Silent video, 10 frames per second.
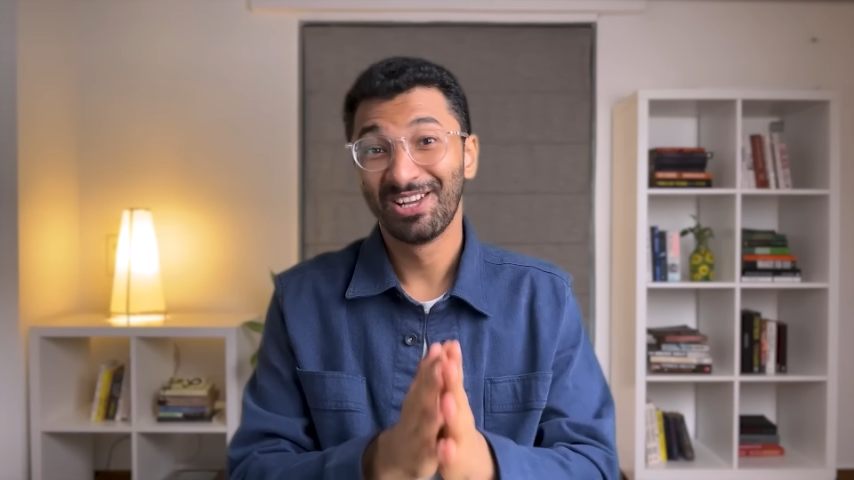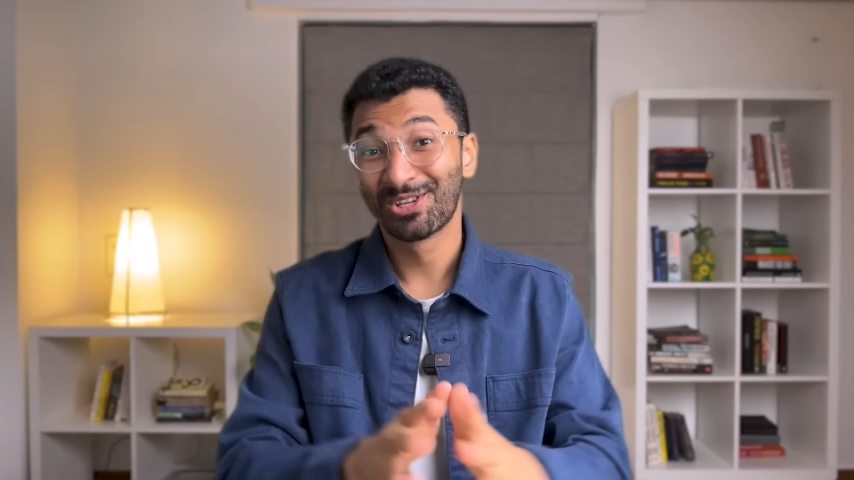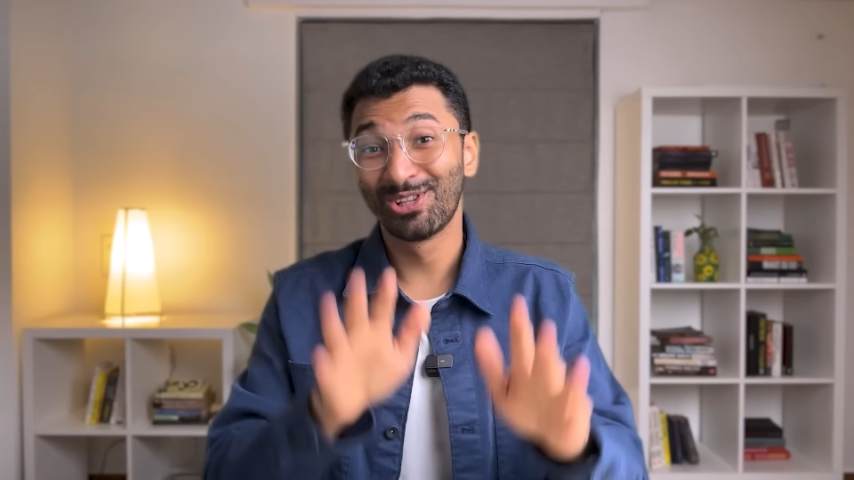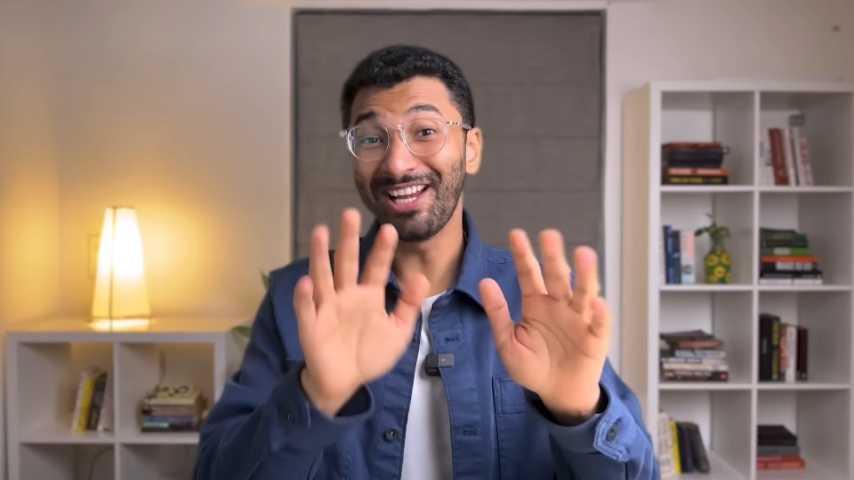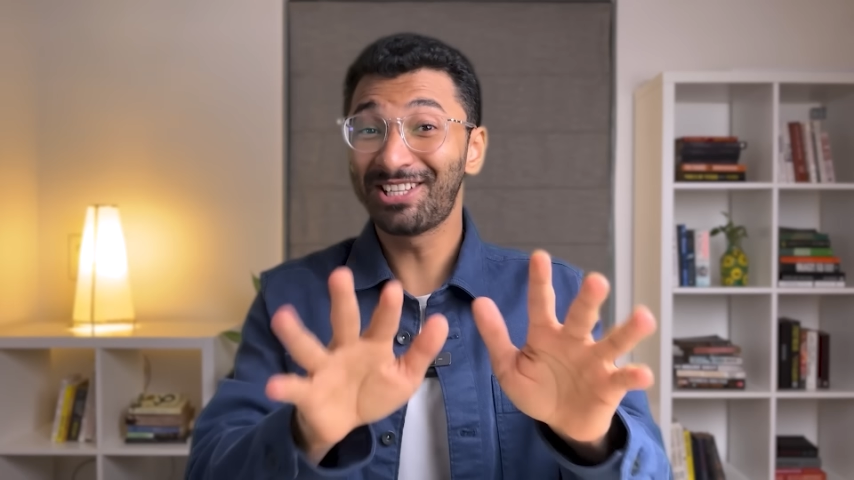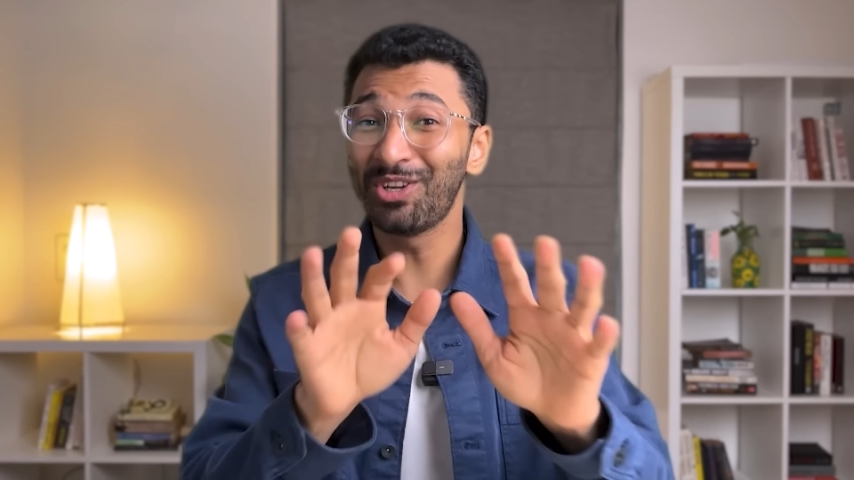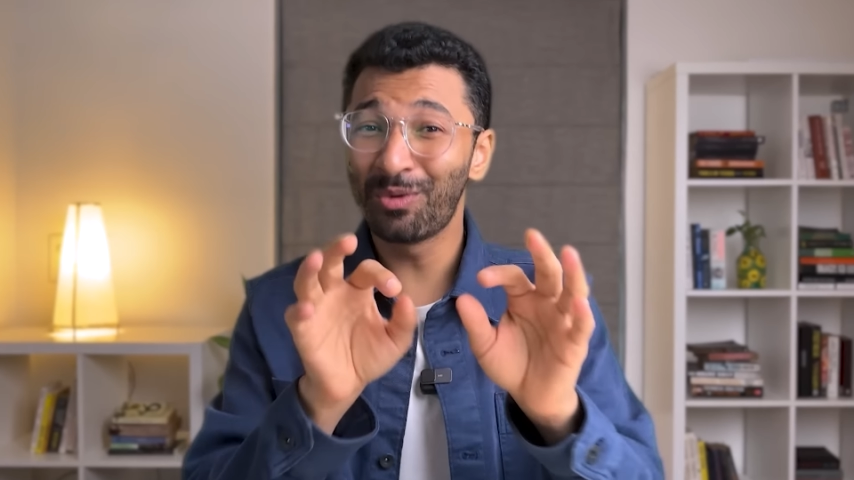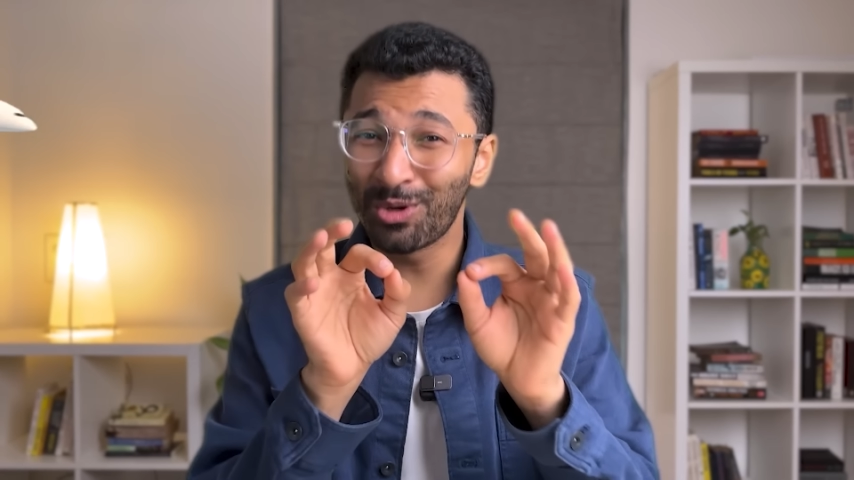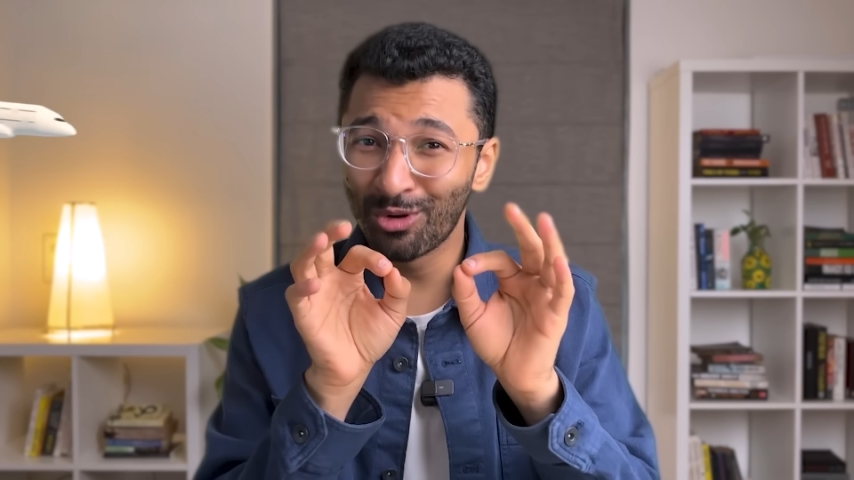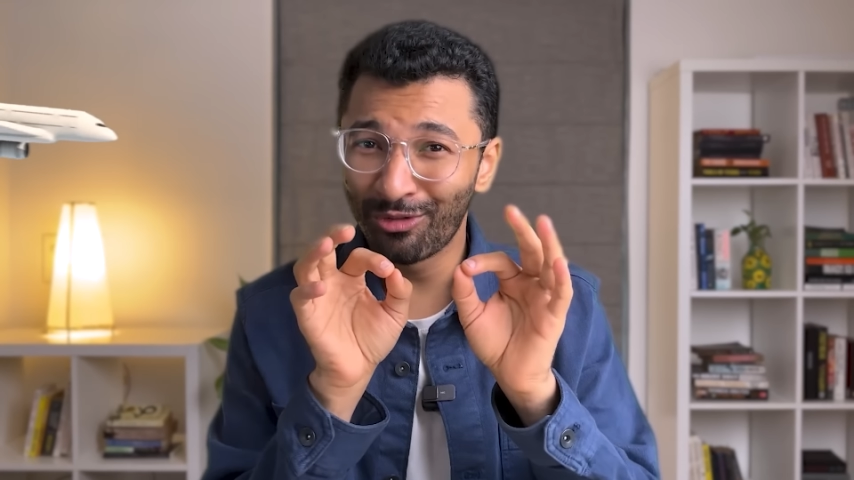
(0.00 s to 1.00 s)
So let's say you
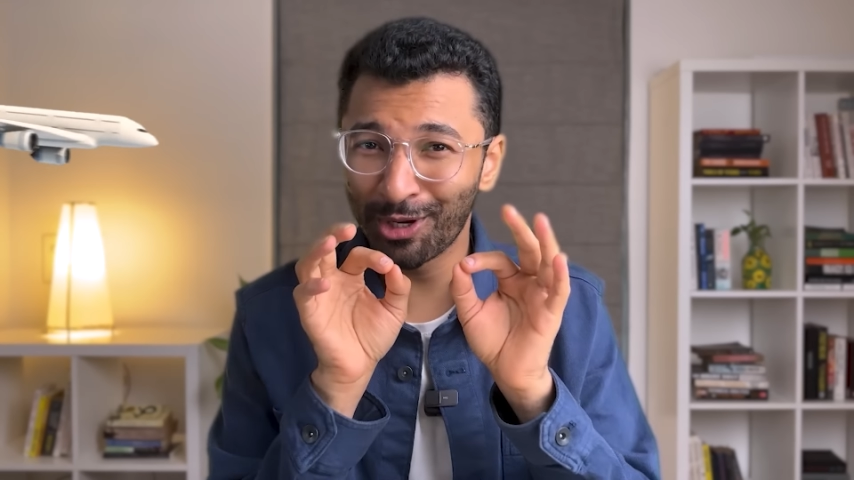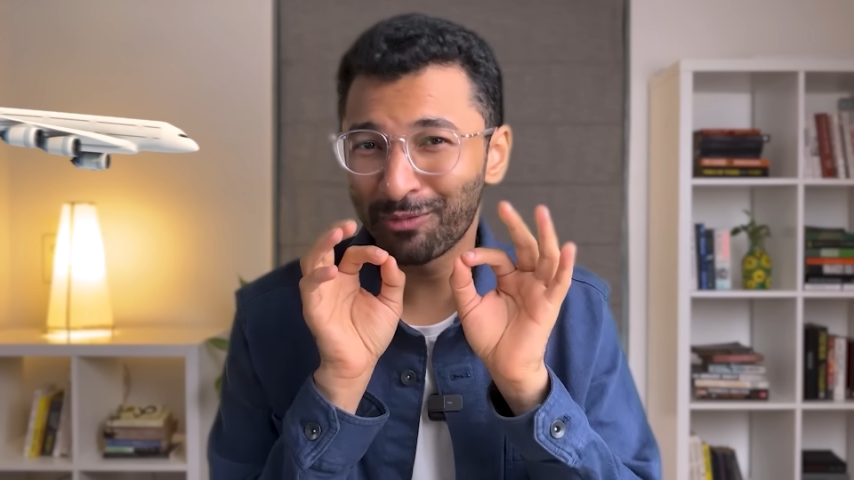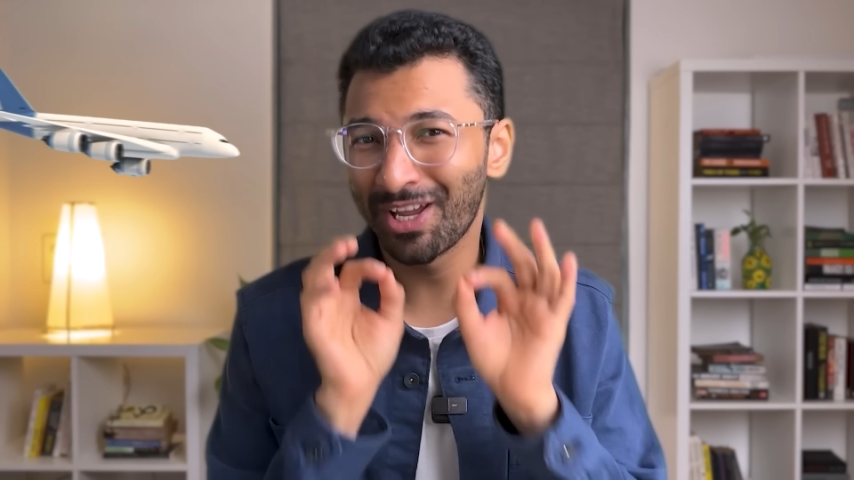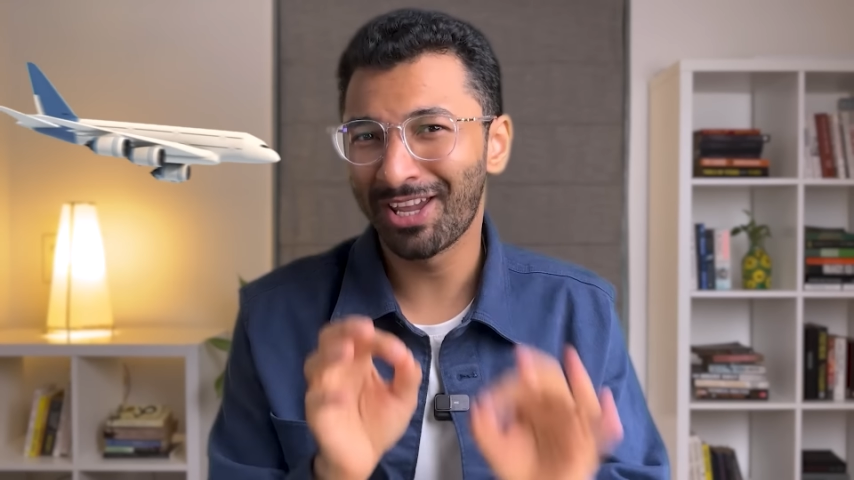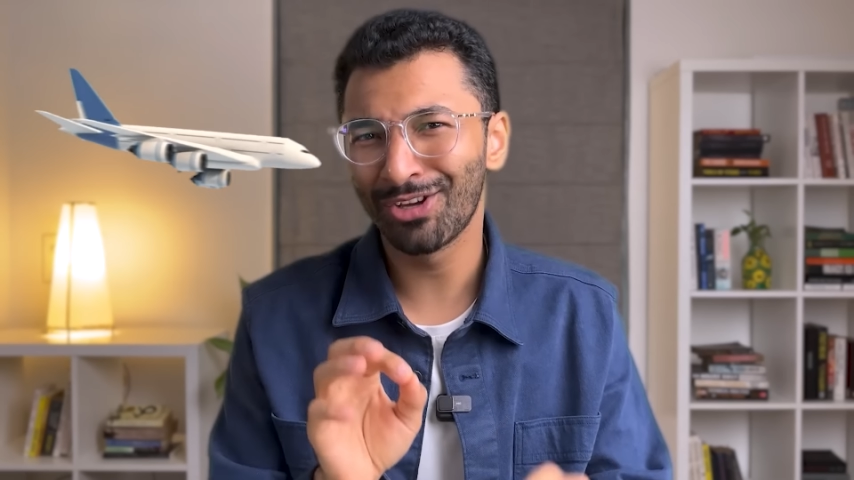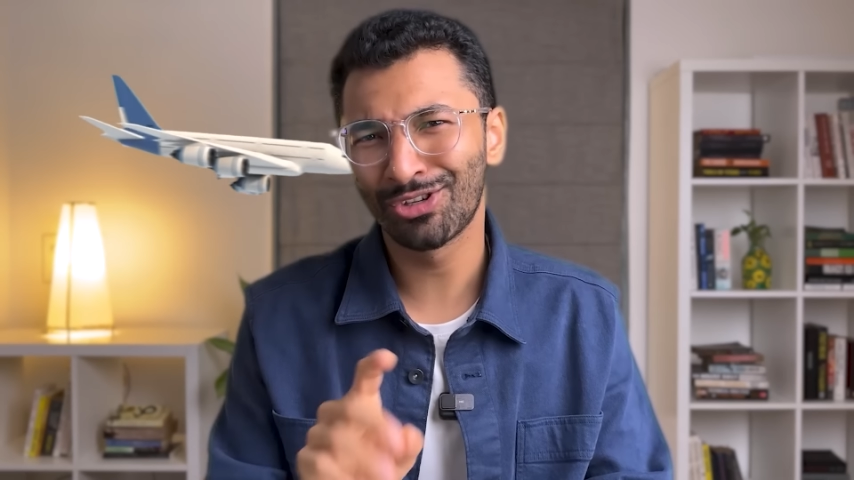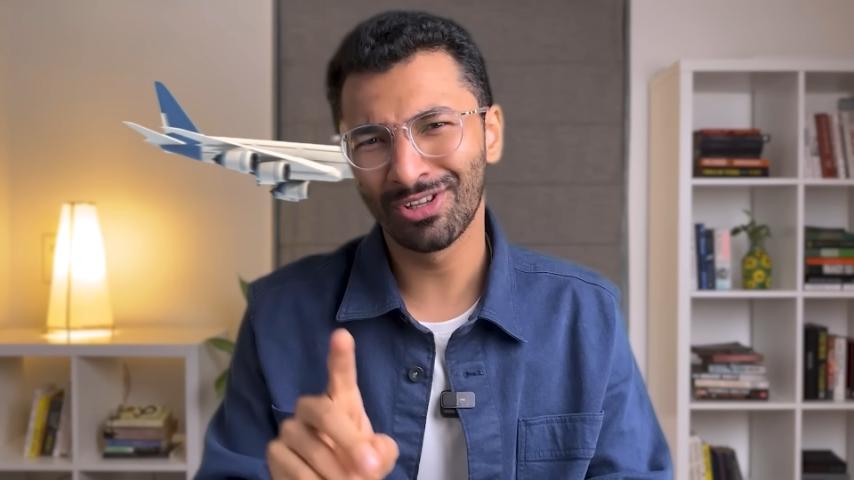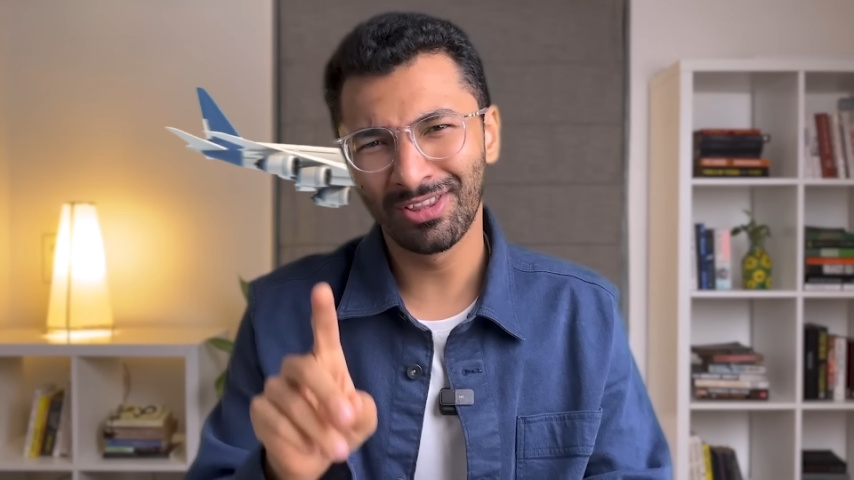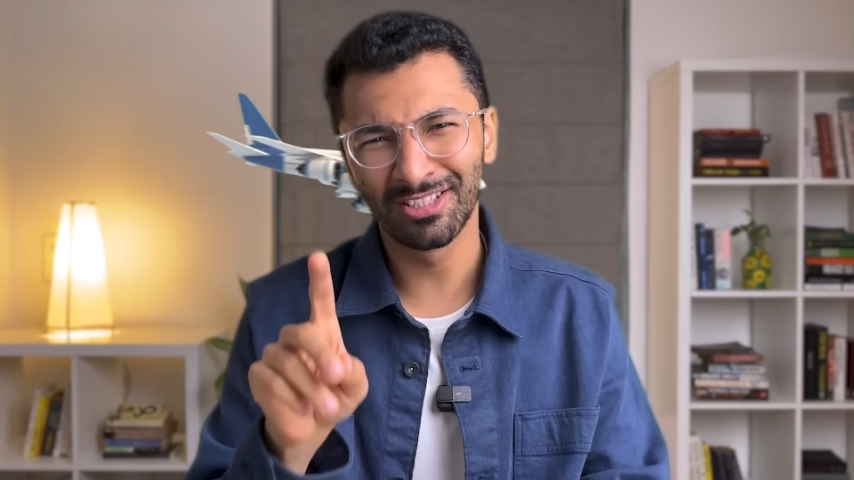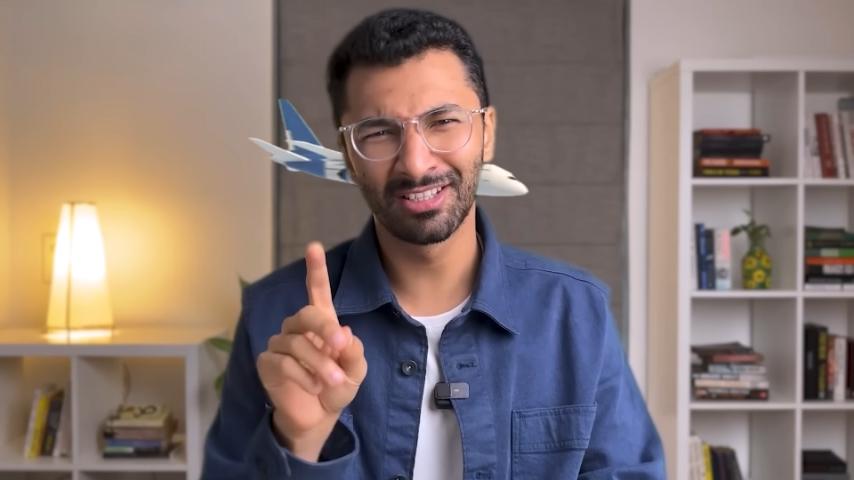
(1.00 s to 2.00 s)
want to go for a
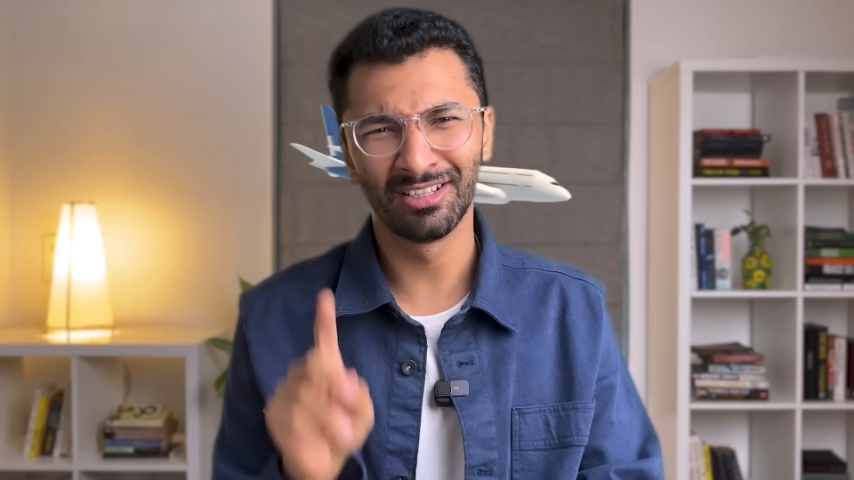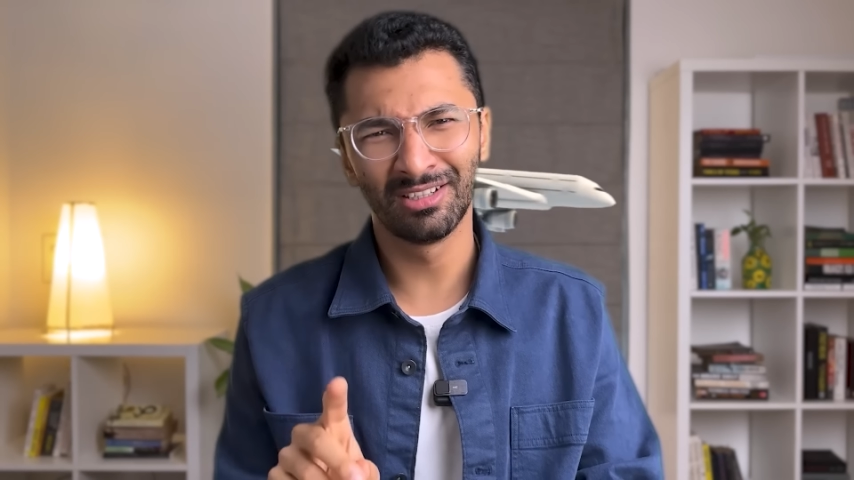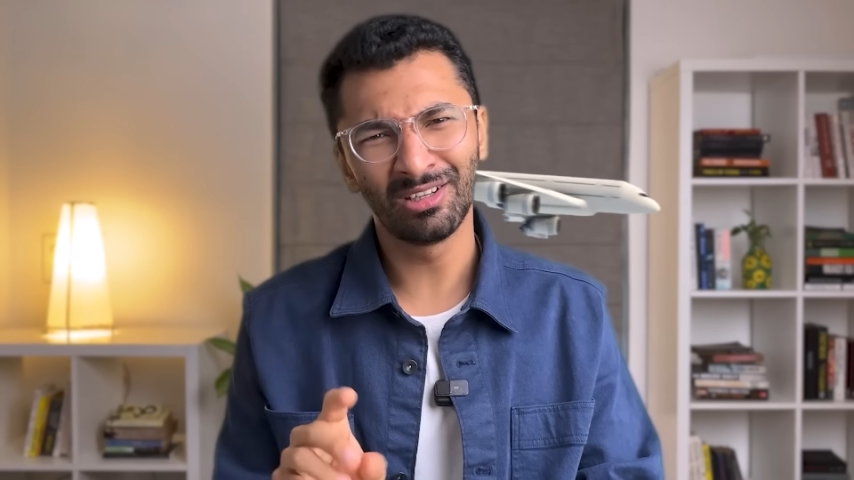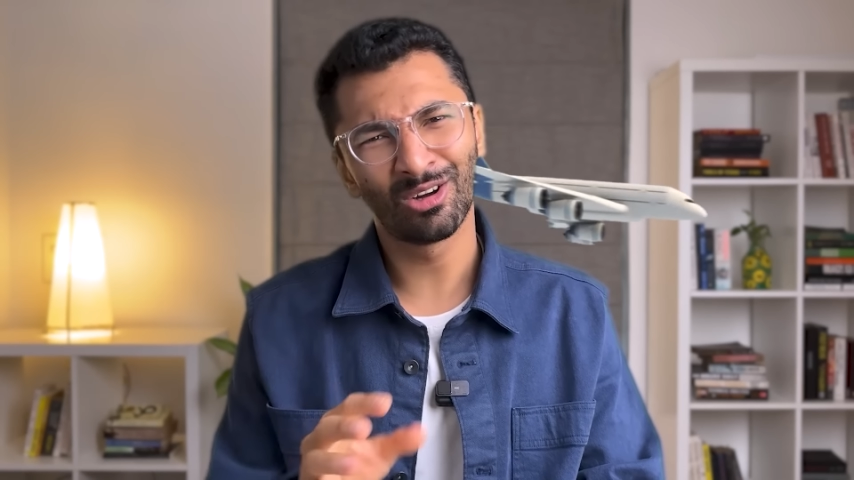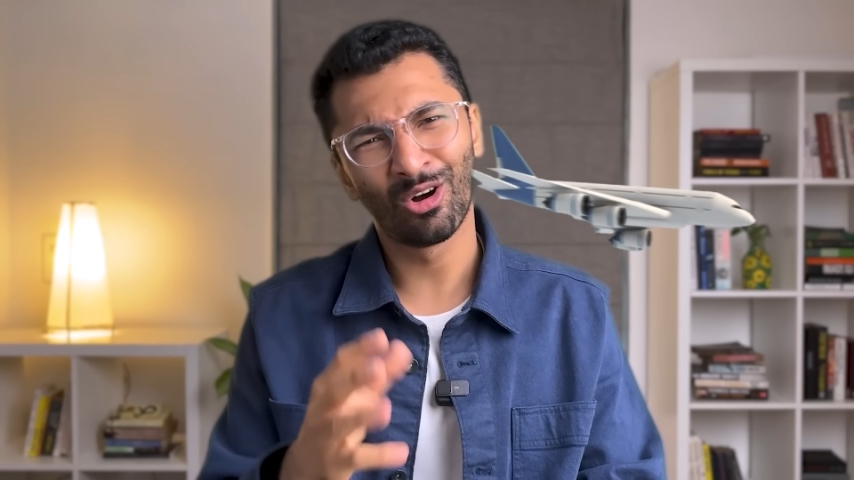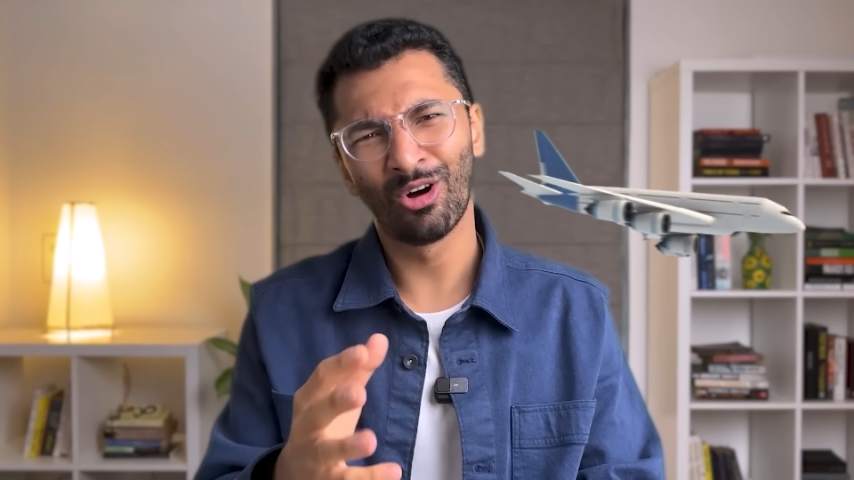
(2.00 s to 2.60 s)
vacation this year,